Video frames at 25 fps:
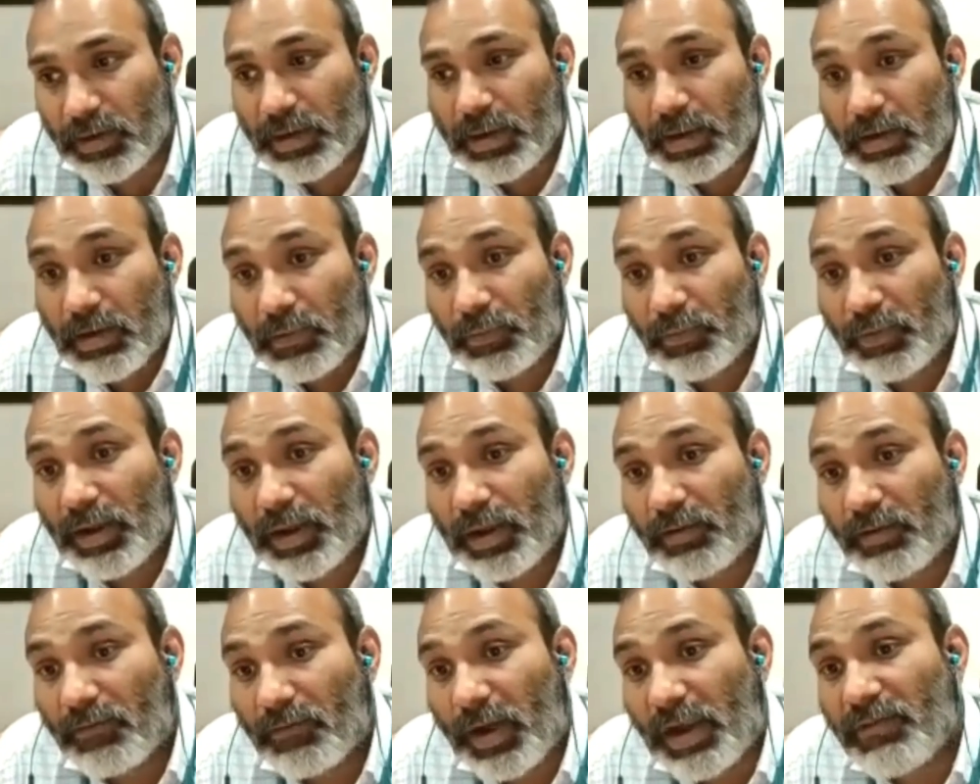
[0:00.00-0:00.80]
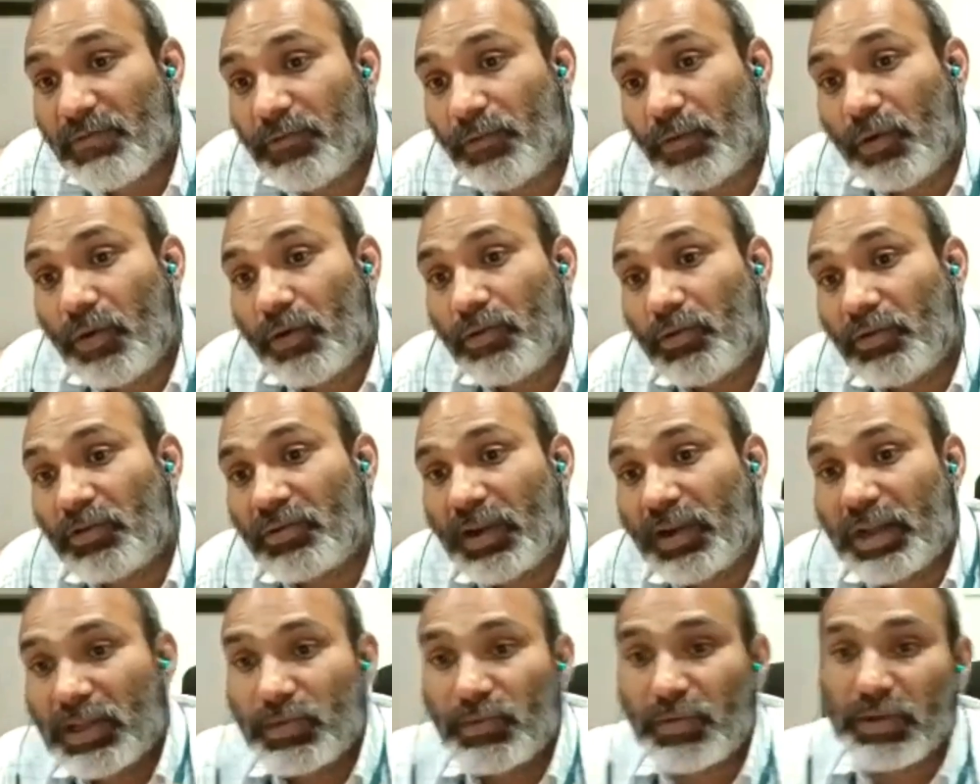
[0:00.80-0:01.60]
where wife want to
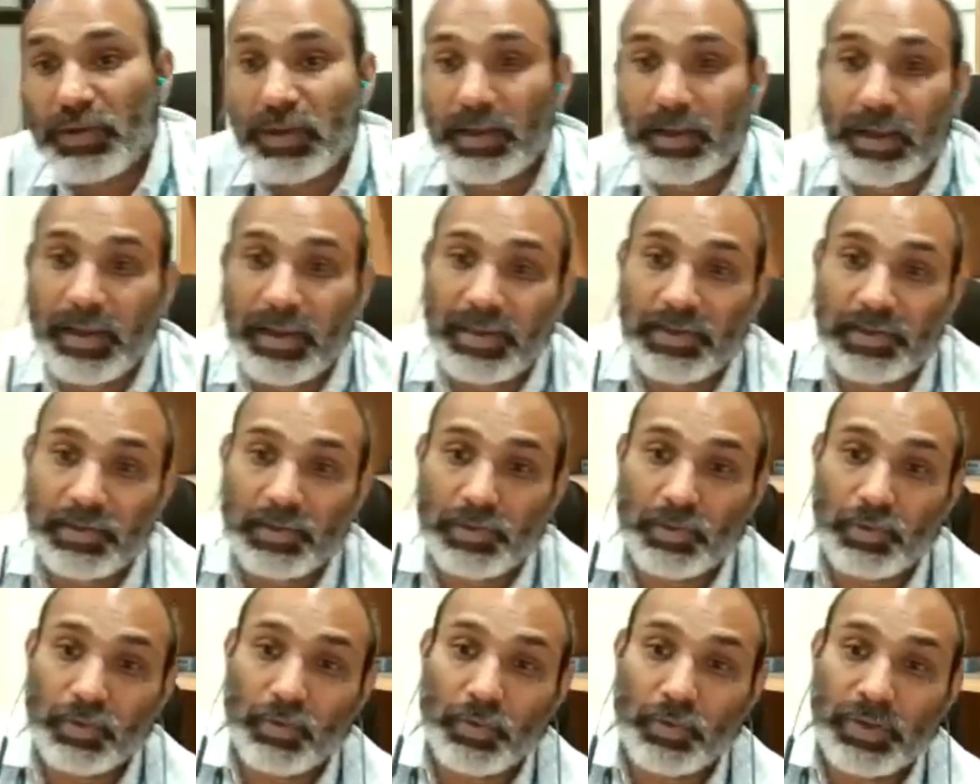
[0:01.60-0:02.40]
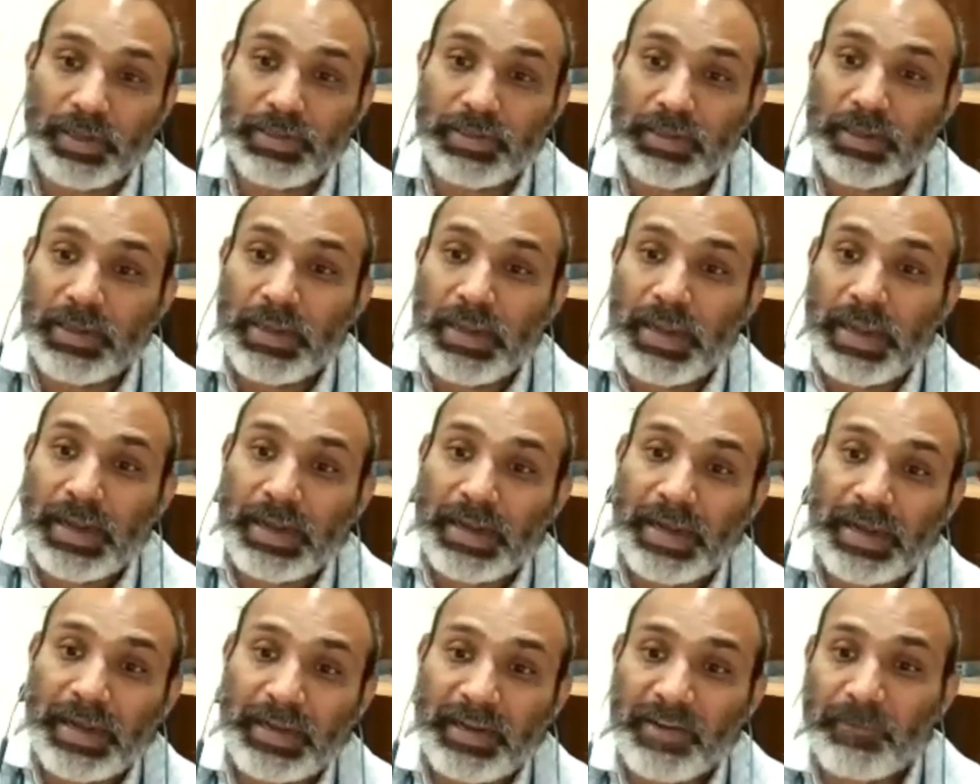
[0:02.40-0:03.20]
transfer the case to his
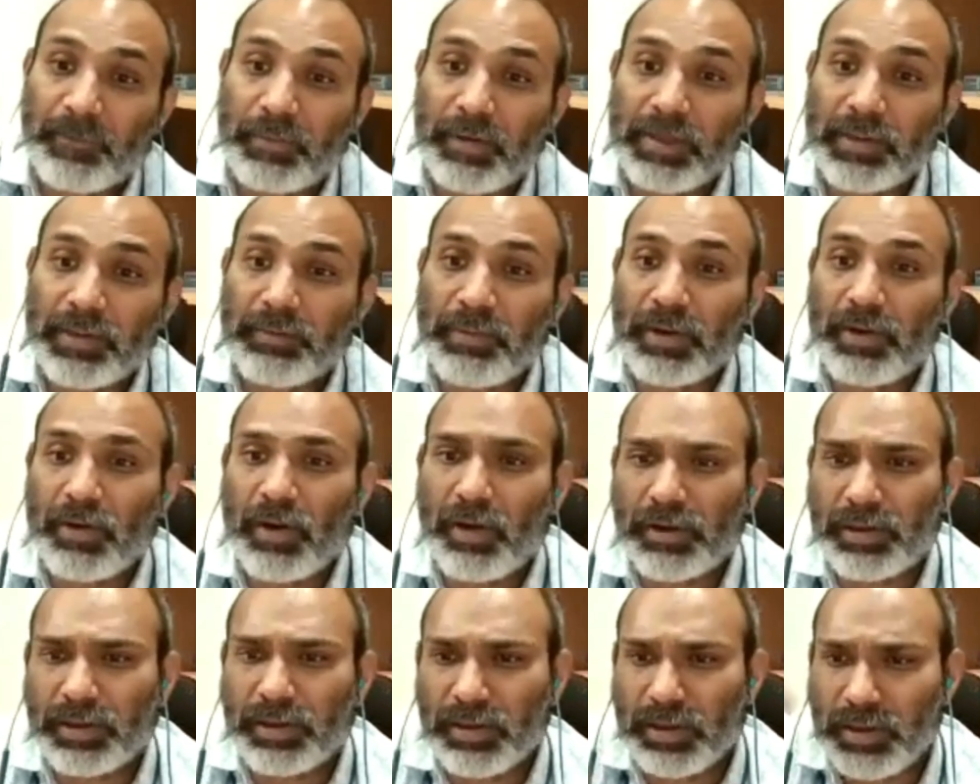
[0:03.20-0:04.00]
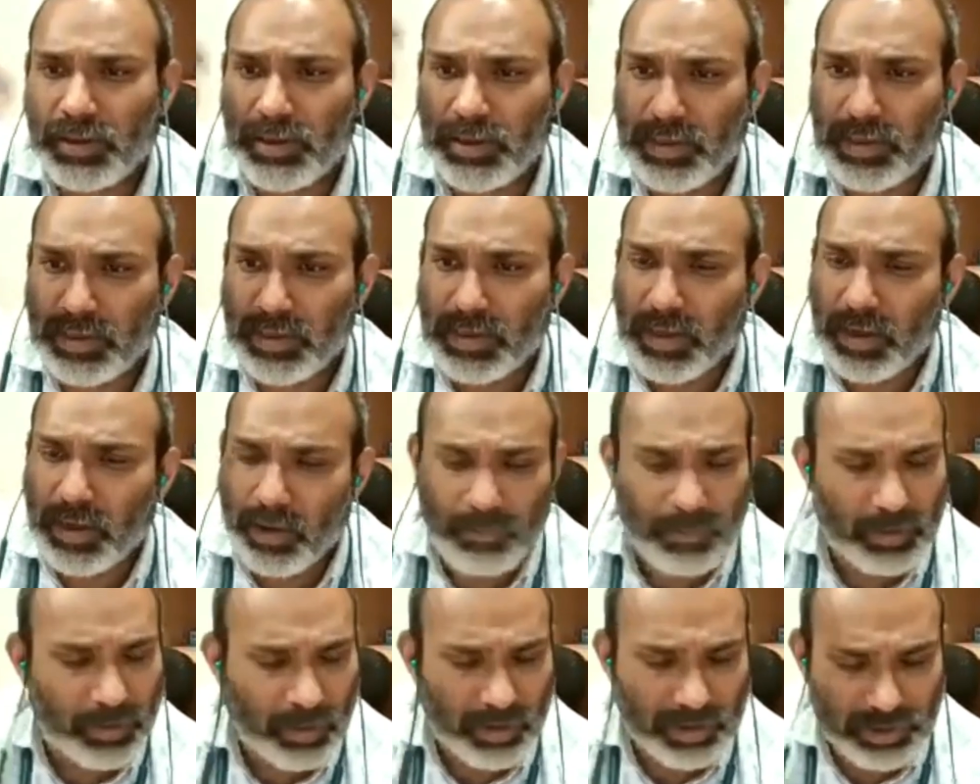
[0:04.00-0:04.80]
native place because
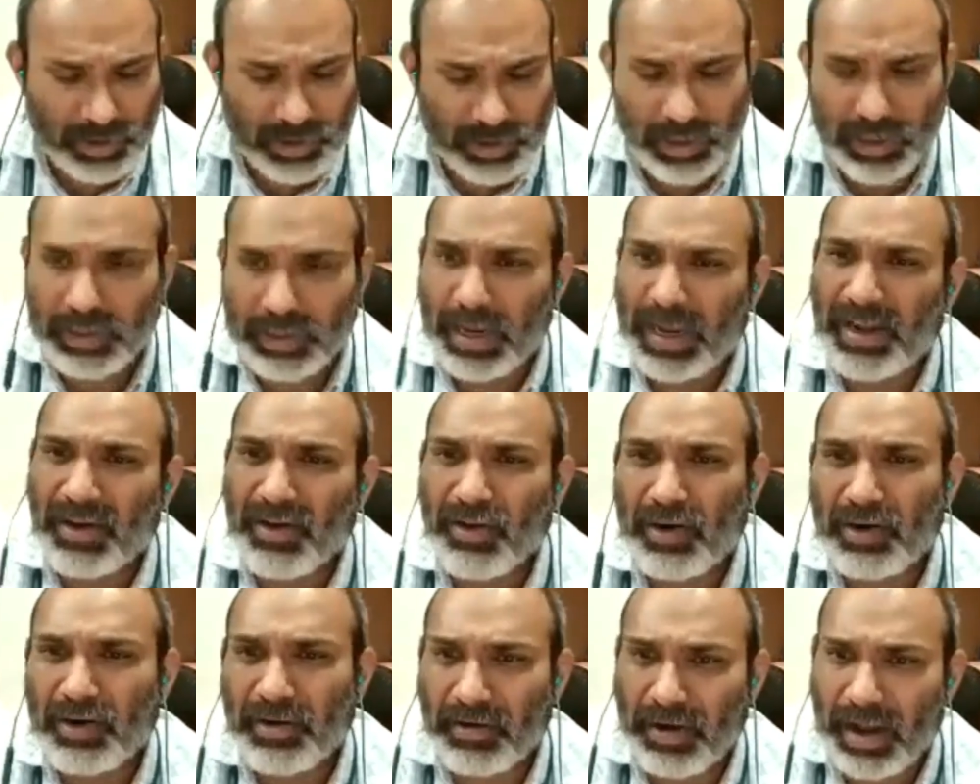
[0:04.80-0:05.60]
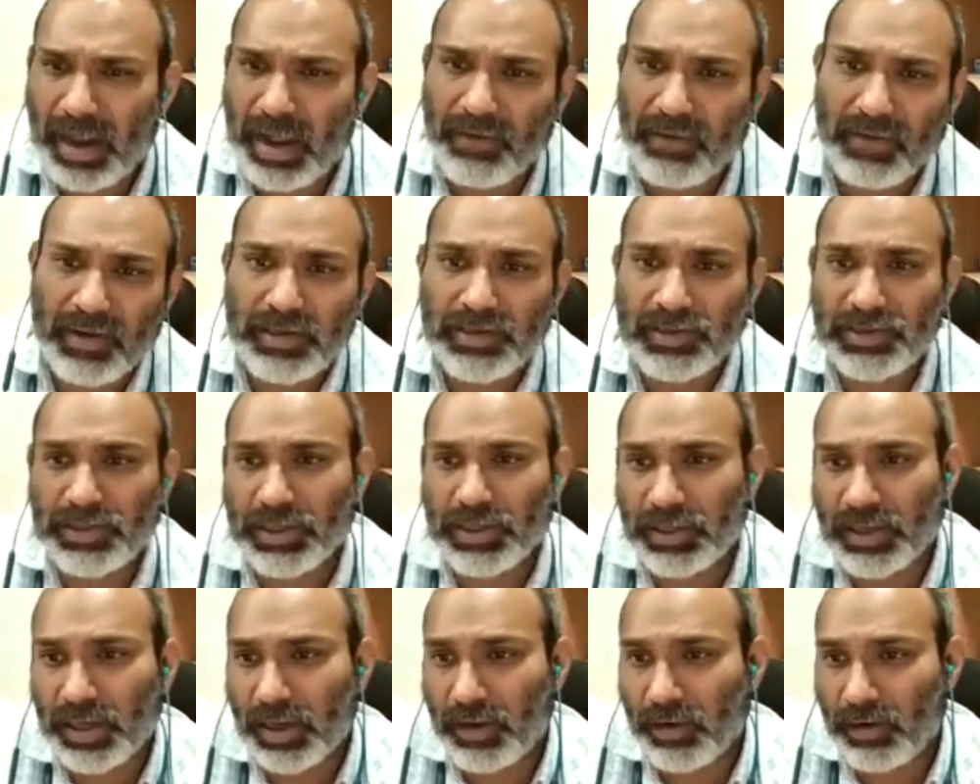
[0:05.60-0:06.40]
she cannot travel,
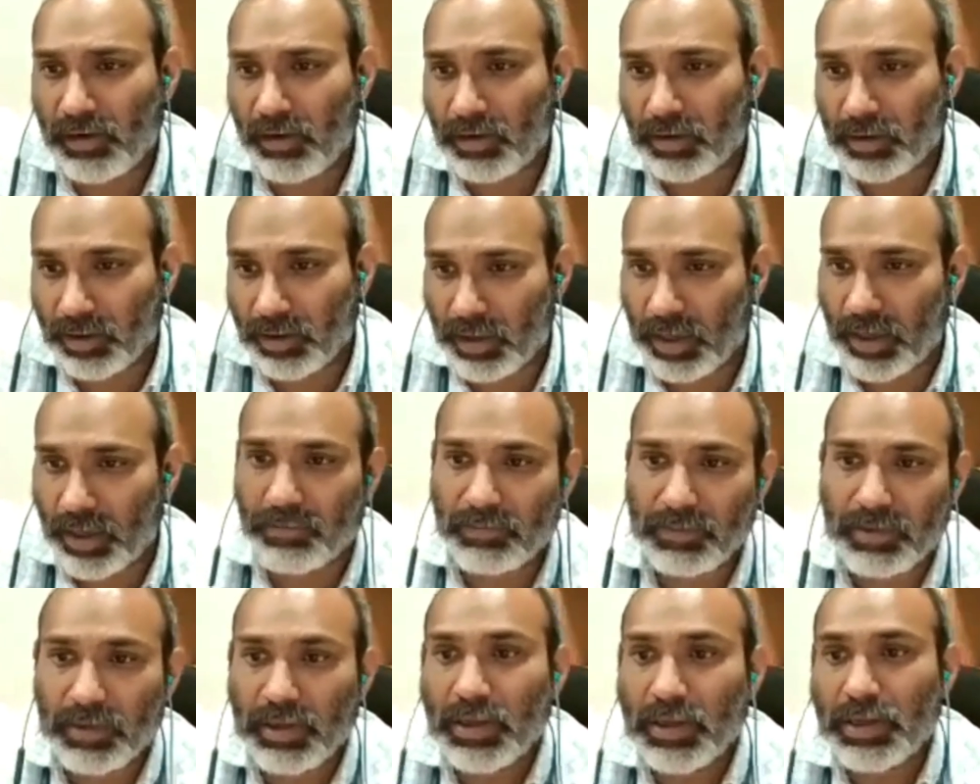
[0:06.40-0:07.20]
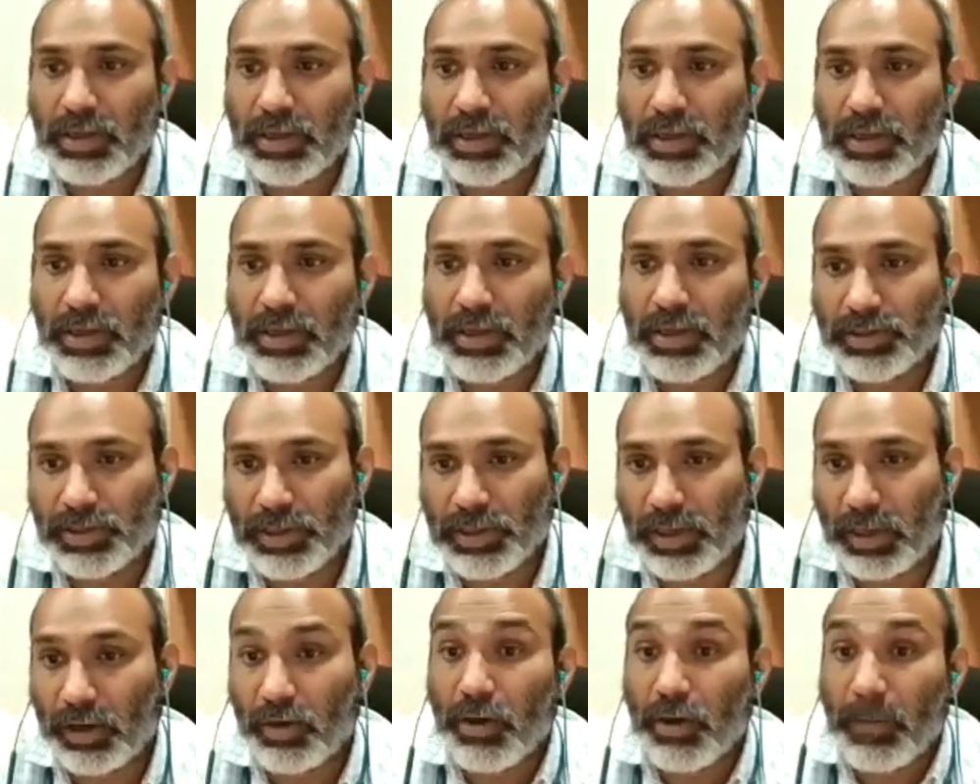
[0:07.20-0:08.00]
she cannot come, she can.